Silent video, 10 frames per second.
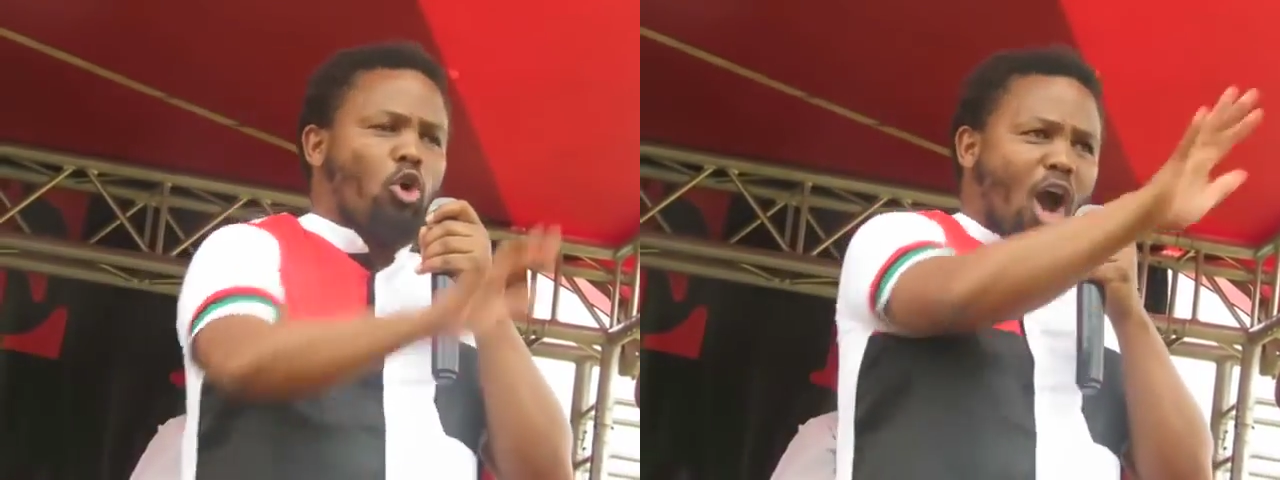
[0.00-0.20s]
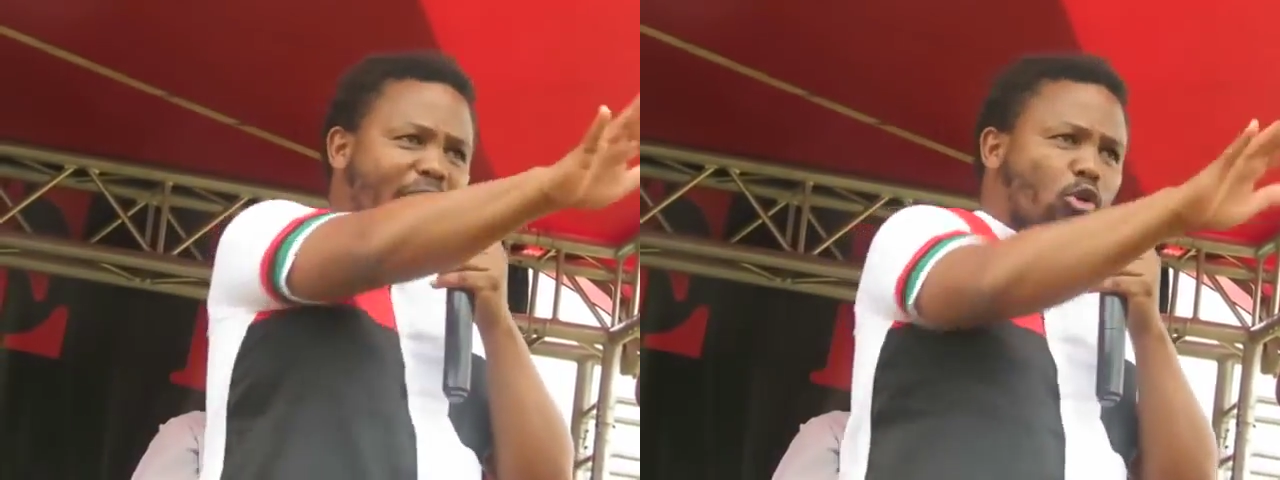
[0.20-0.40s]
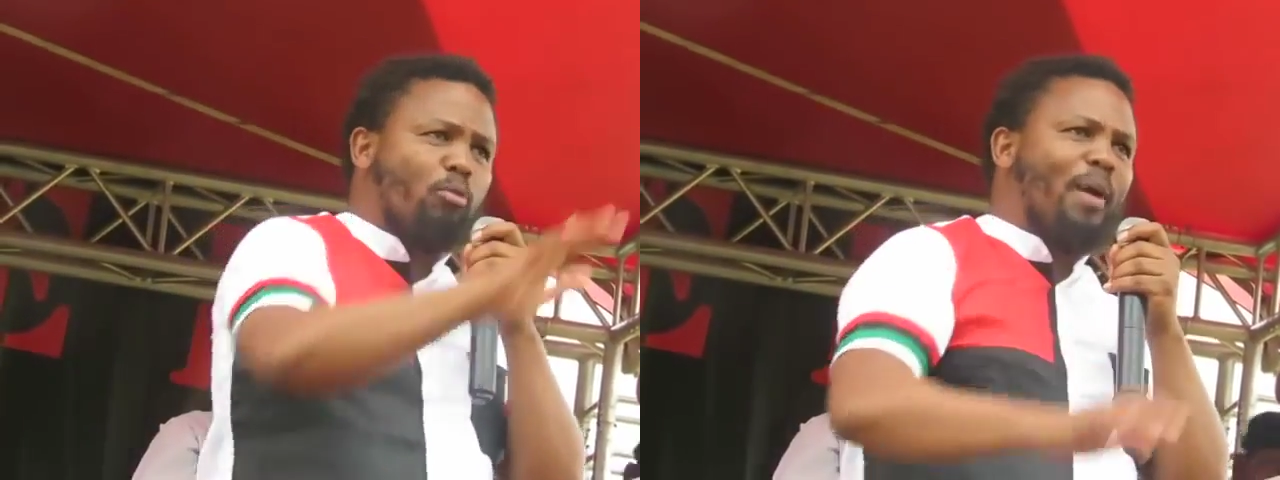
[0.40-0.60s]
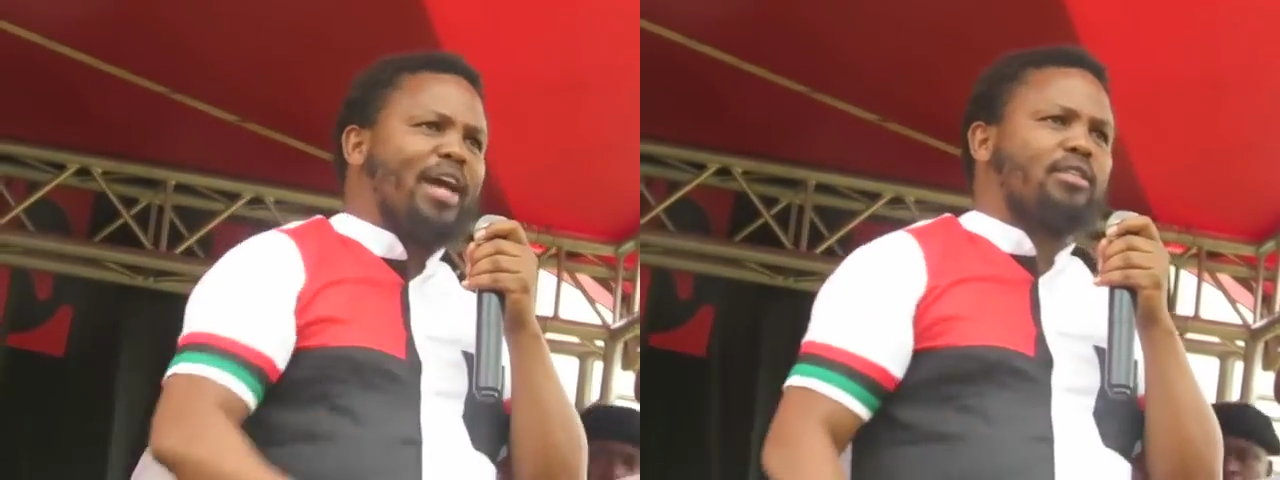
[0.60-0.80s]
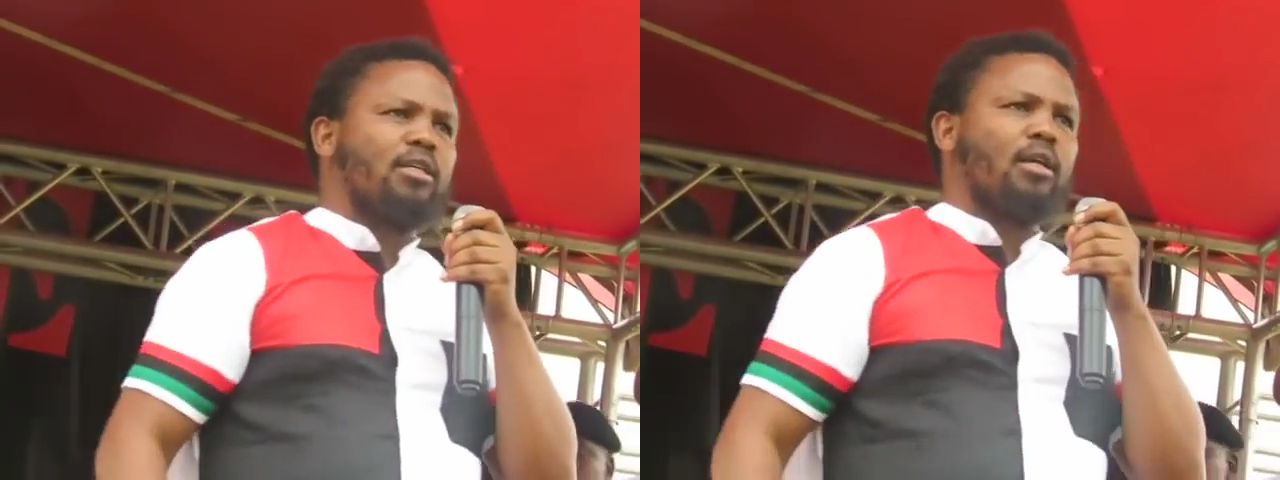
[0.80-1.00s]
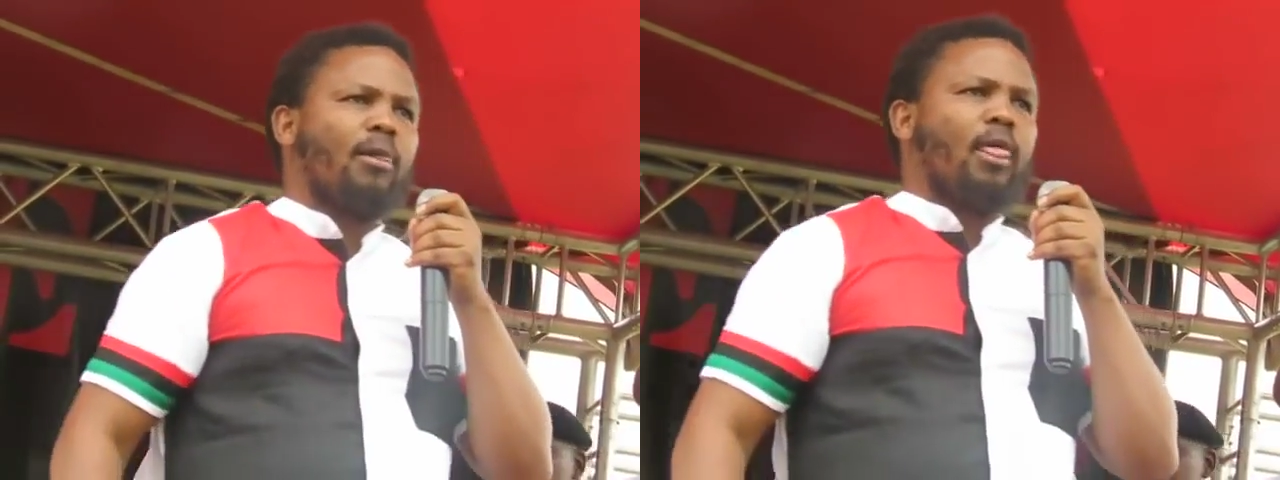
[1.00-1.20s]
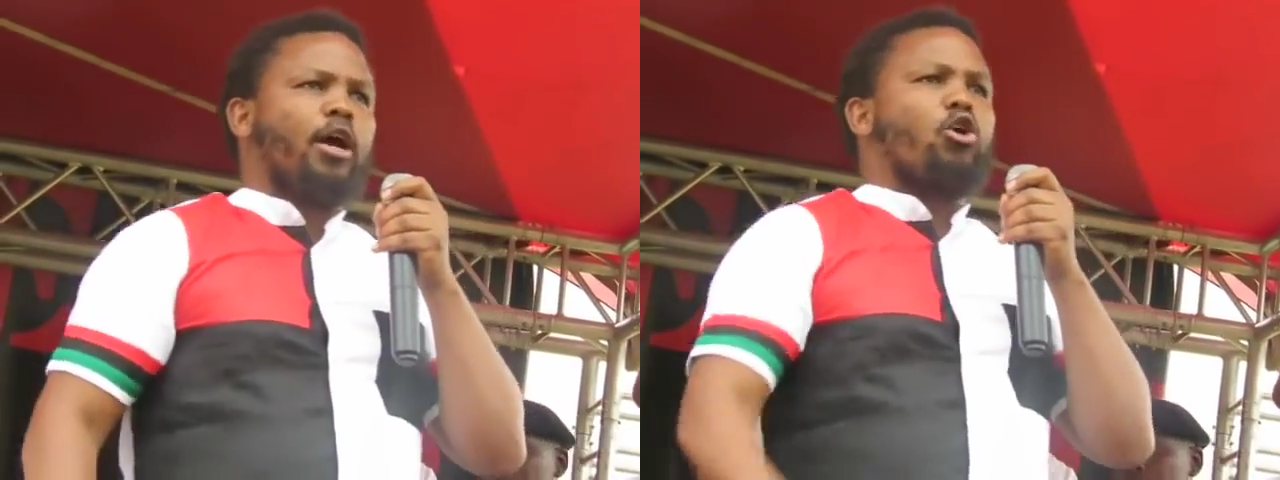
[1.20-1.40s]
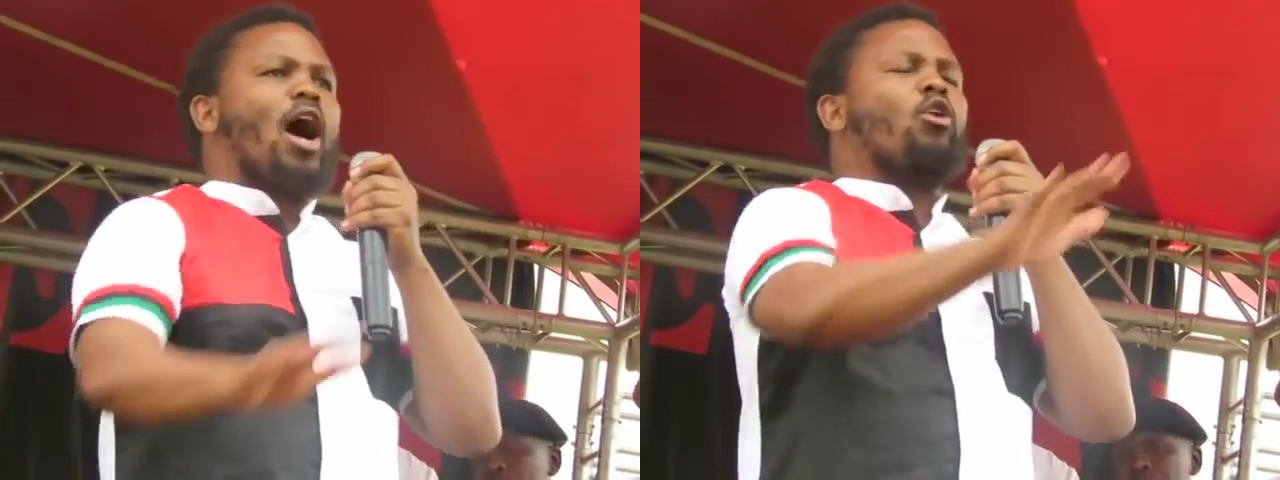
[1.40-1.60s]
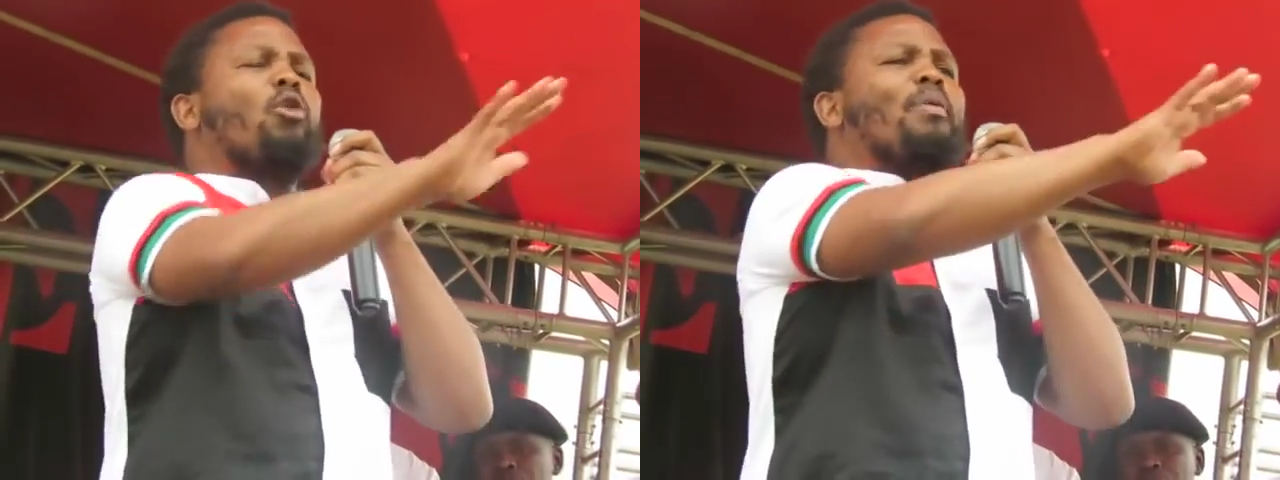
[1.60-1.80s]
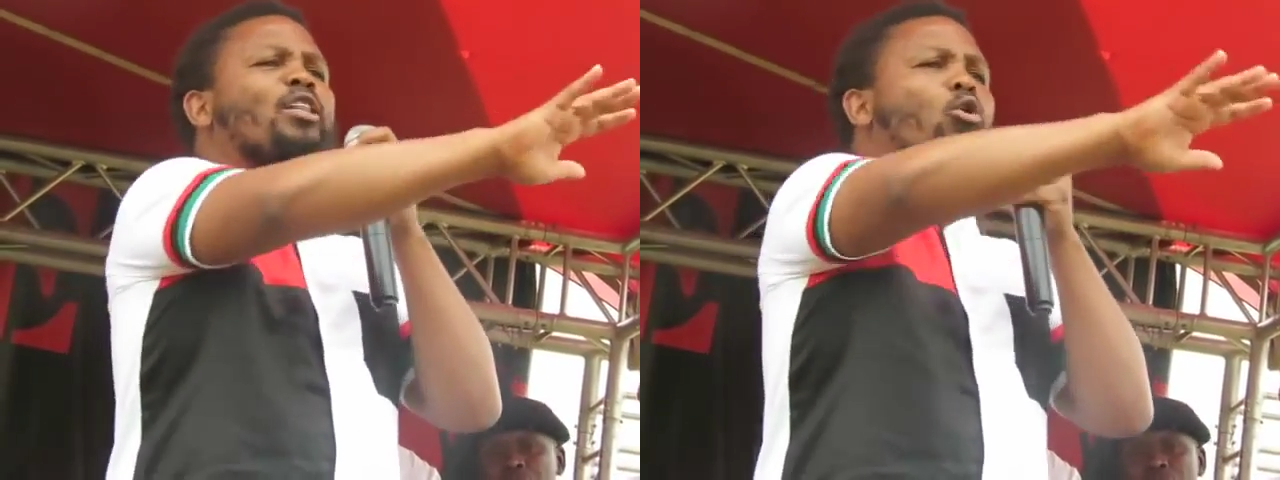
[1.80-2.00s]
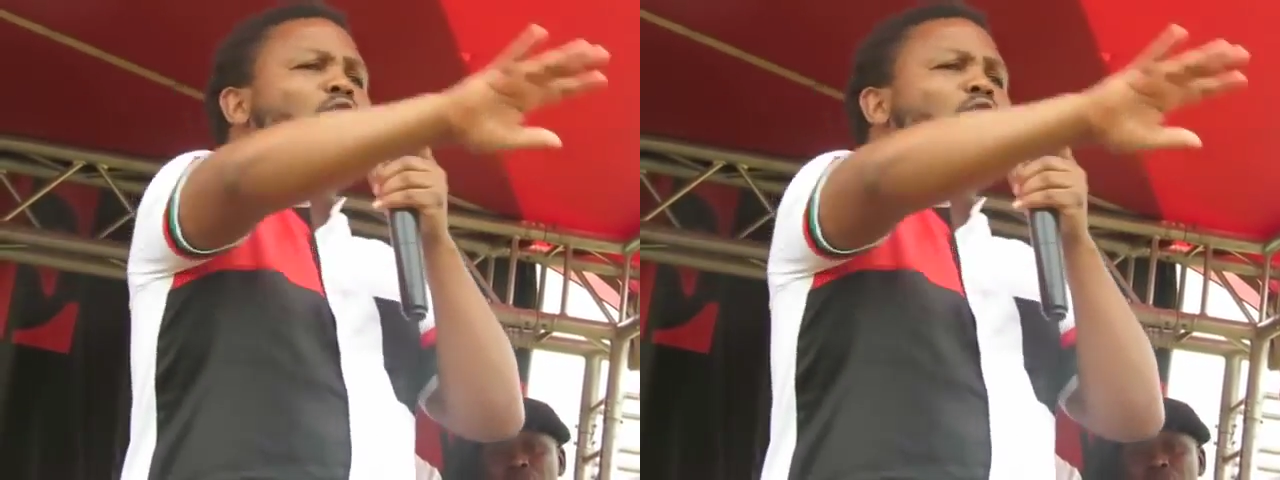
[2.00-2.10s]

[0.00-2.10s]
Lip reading: Johan Rupert. Johan Rupert